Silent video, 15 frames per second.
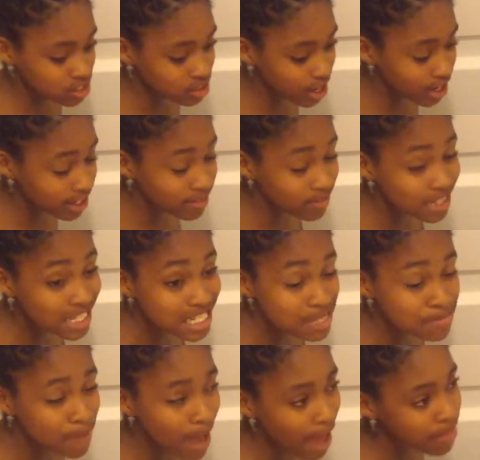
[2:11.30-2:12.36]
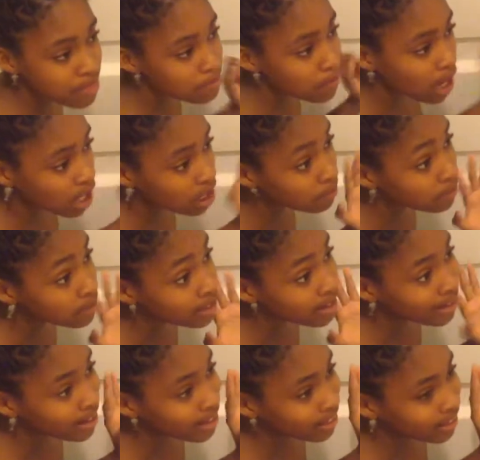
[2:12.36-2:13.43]
so I give this bath bomb
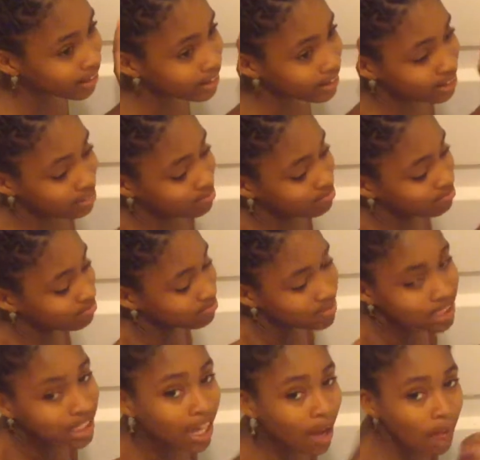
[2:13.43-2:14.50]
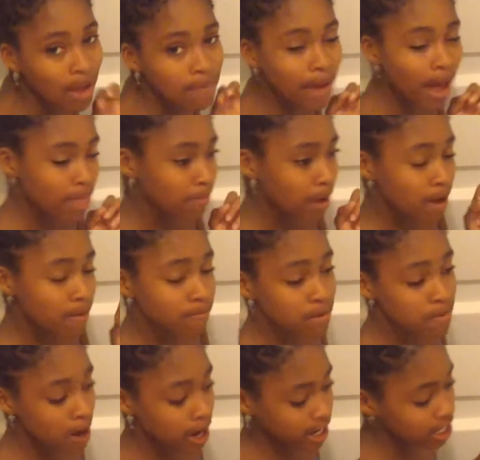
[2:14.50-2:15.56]
like DIY bath bomb from
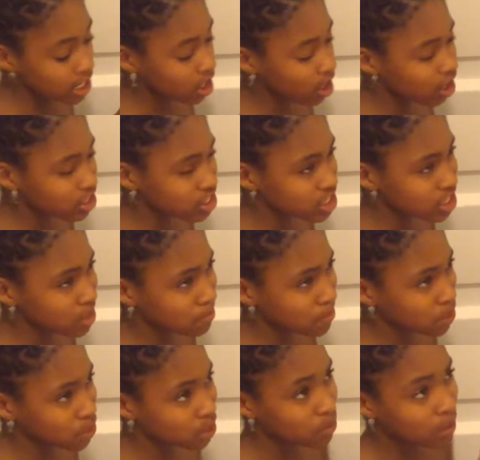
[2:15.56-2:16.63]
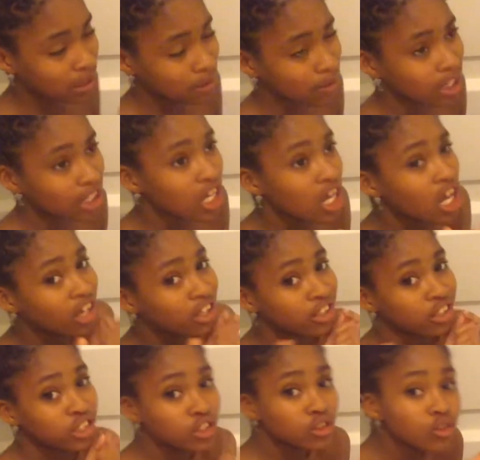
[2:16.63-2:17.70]
RCL Beauty 101, a
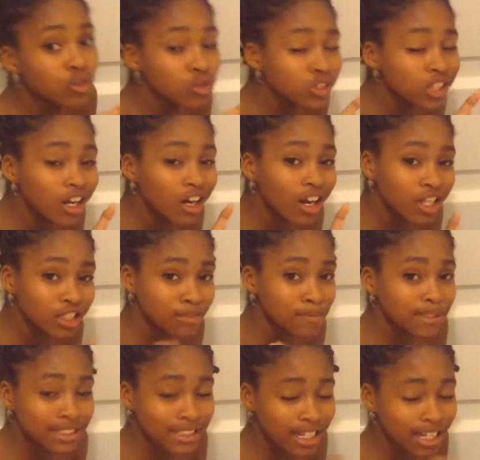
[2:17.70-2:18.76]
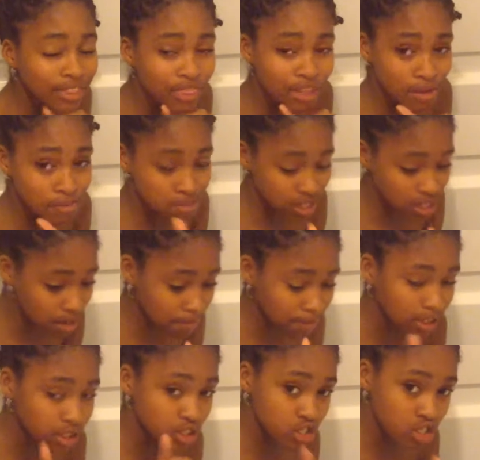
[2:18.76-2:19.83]
huge 100% thumbs up.
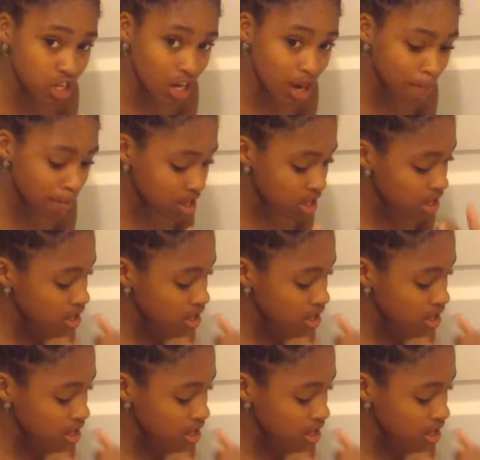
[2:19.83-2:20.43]
Good job.